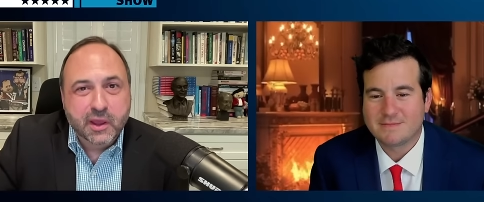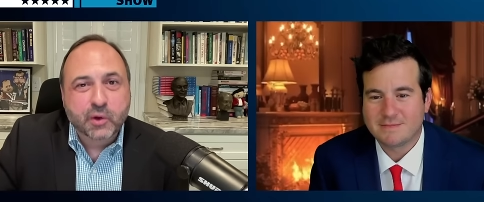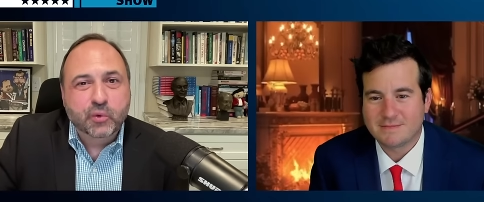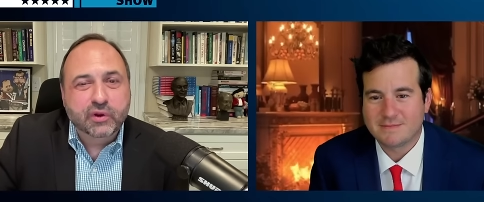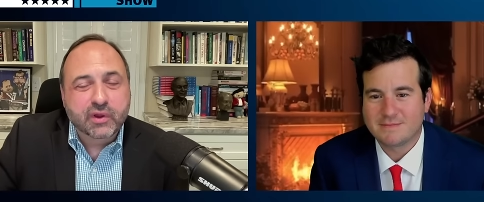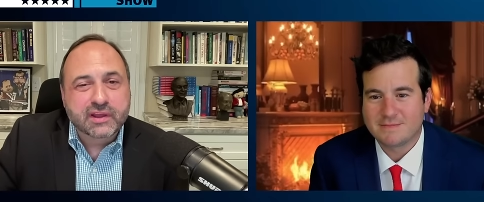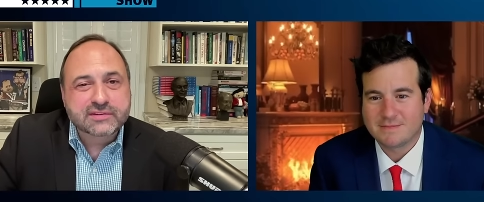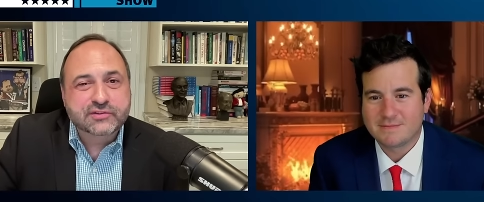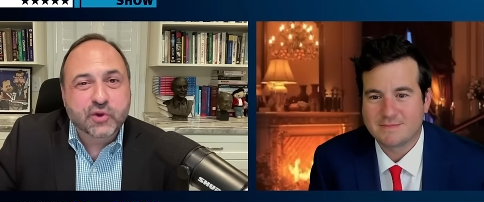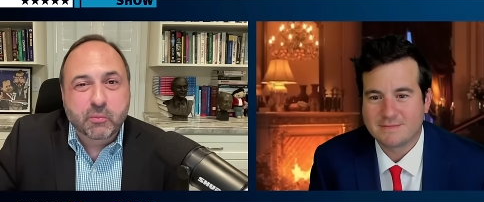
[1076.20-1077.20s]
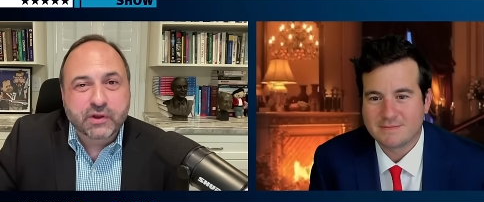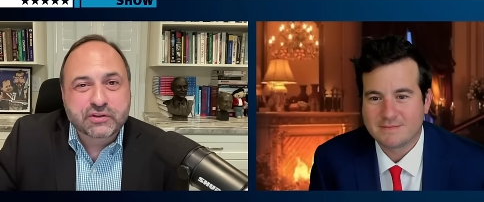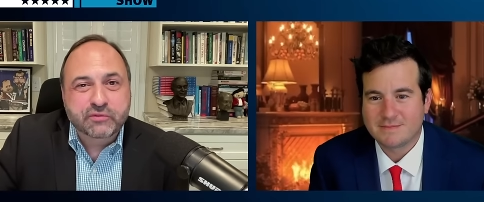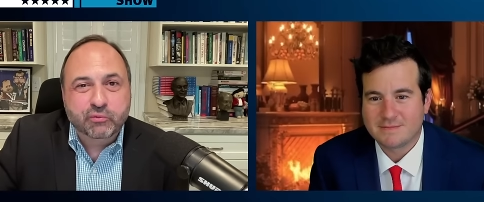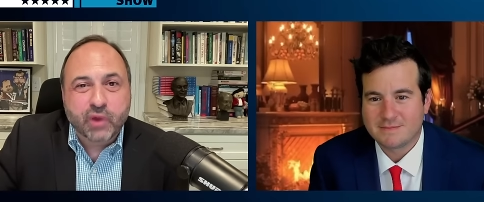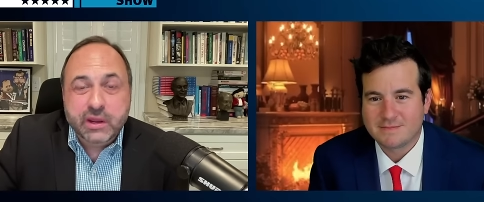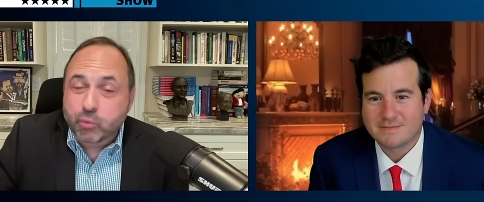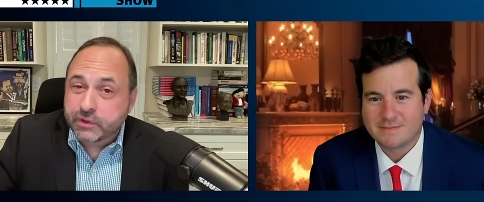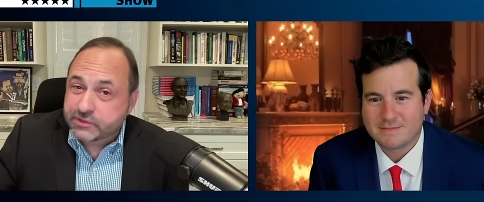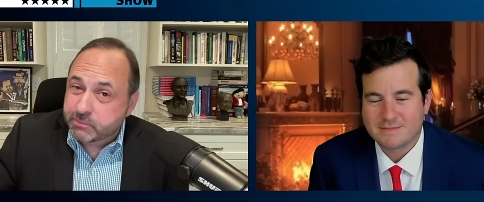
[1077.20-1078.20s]
Speaker 1: mm-hmm. whereas so much of the right
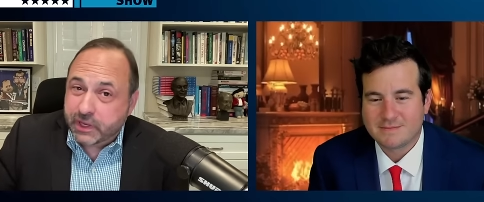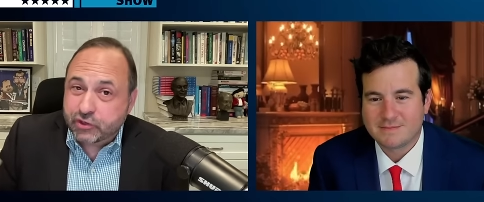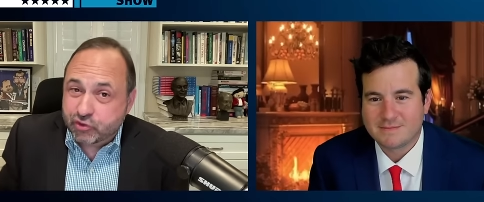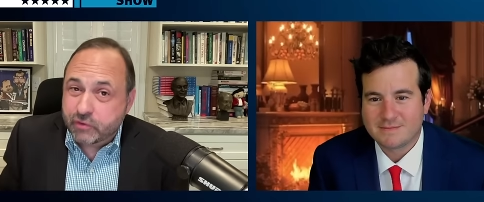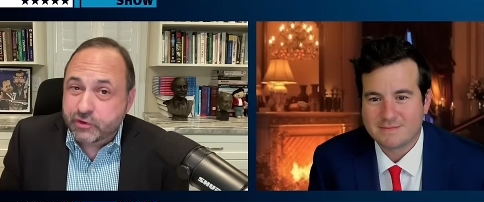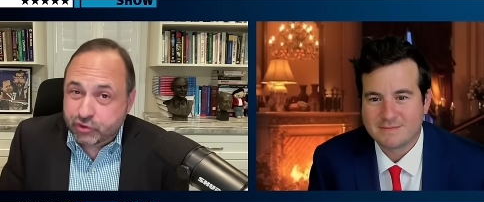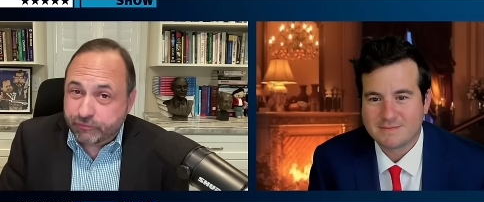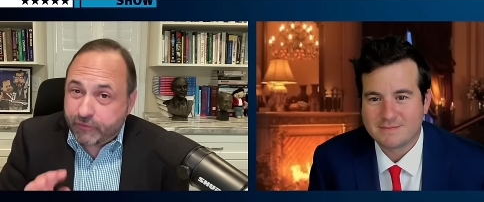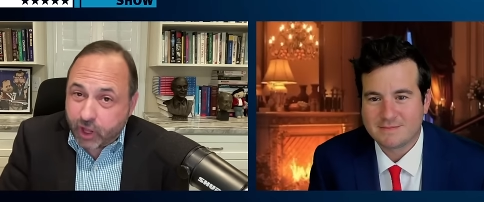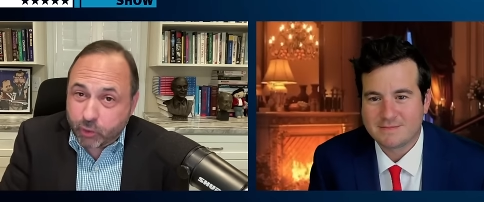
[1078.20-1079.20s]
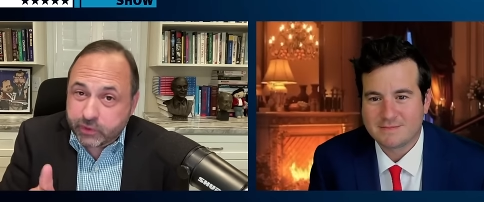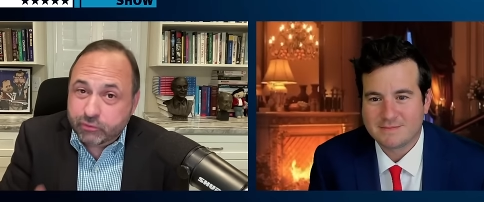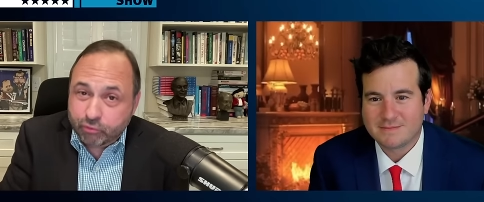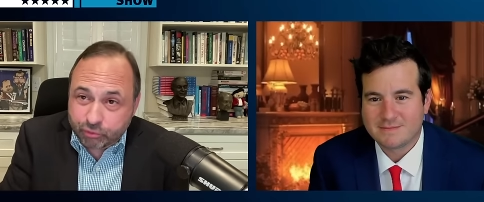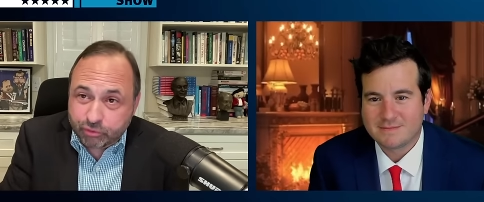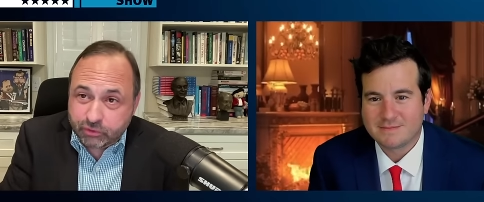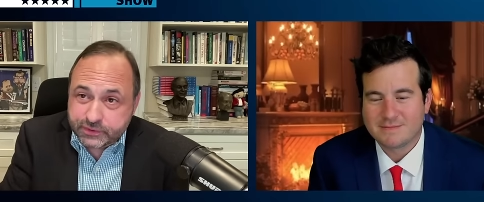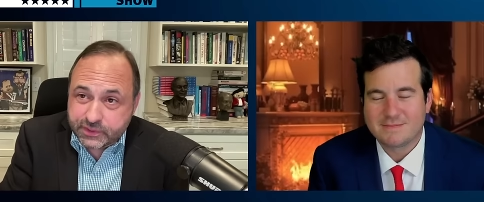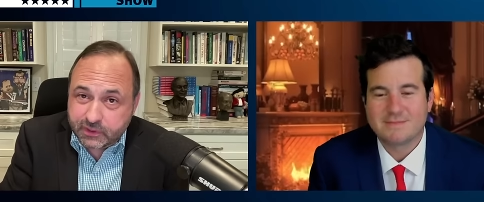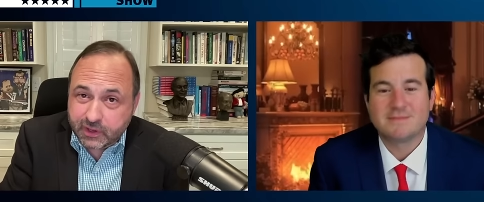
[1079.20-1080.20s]
wants to make sure that you're following the
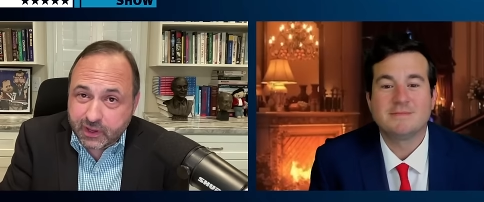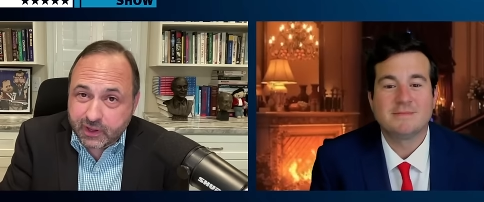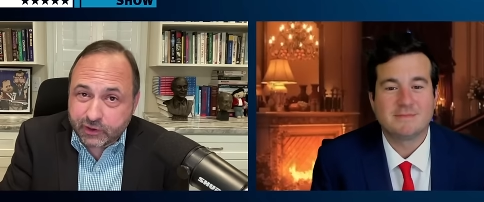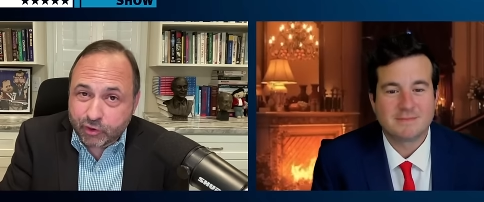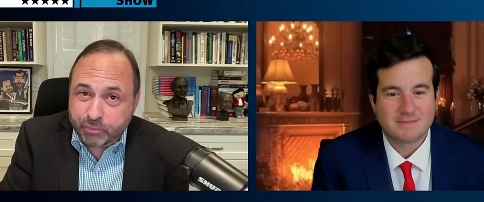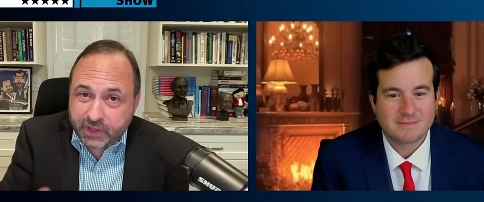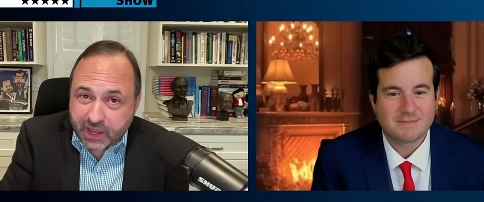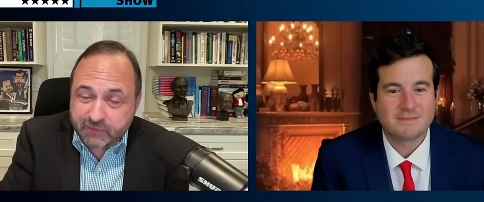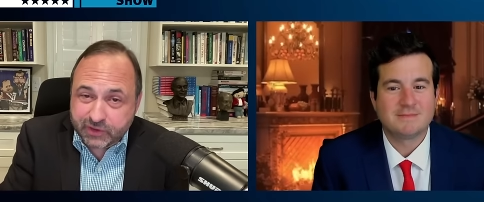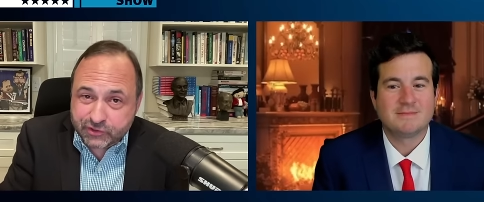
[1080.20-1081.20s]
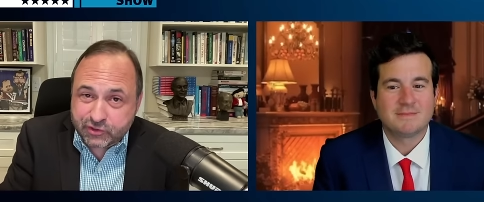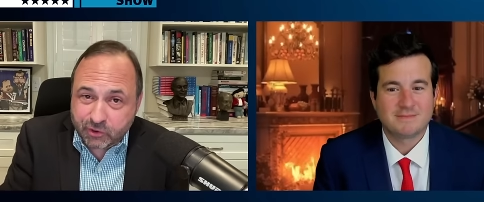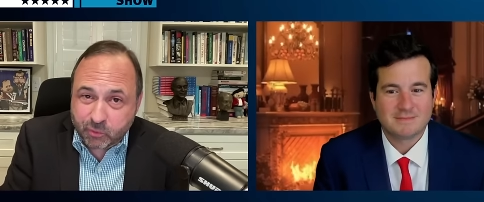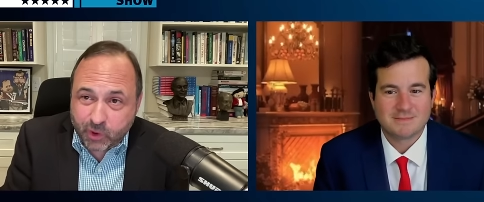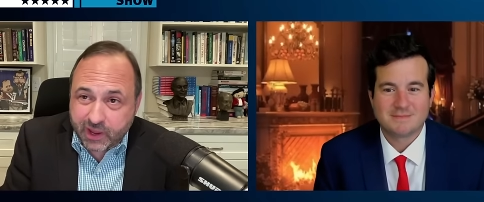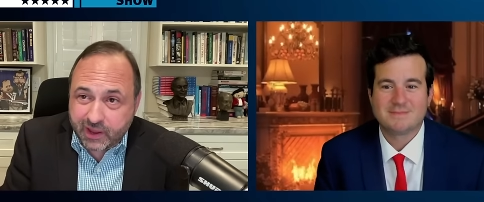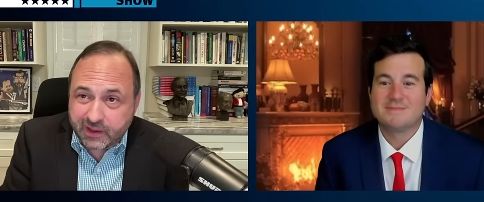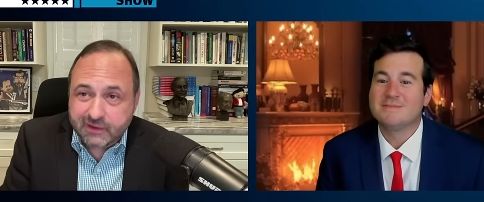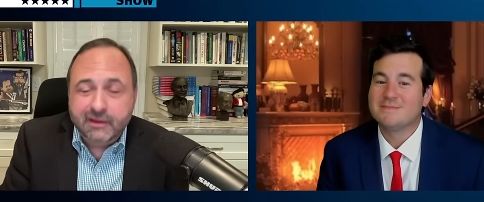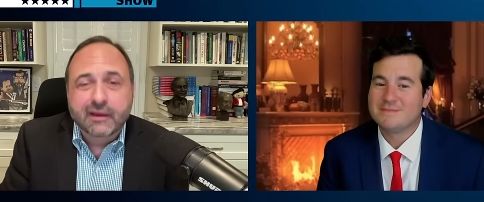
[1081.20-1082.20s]
rules and you're behaving a certain way.
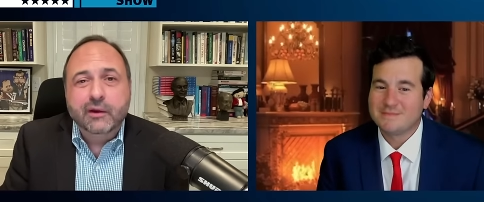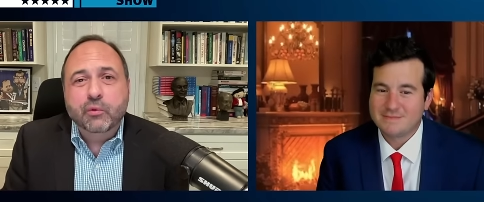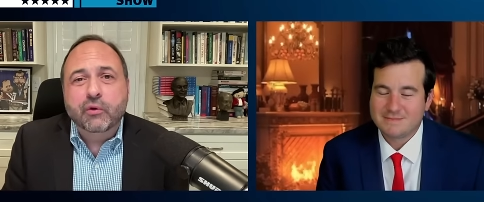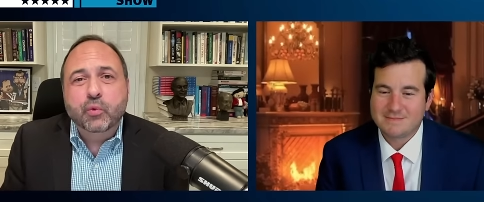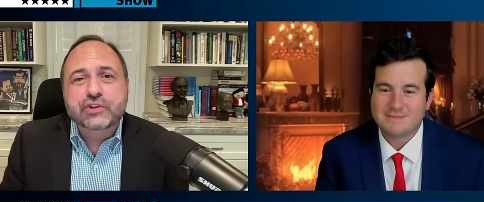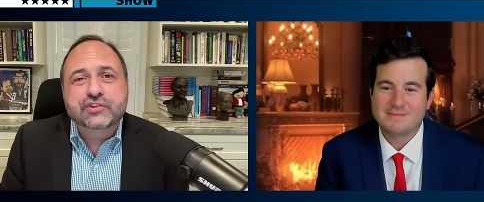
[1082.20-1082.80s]
And well, which